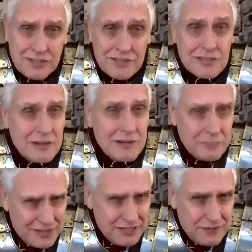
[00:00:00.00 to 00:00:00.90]
but these
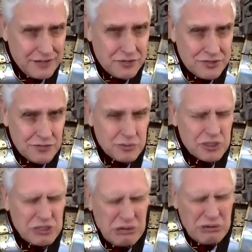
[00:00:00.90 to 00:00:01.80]
veterans were so
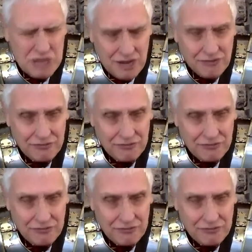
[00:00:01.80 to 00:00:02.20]
tough,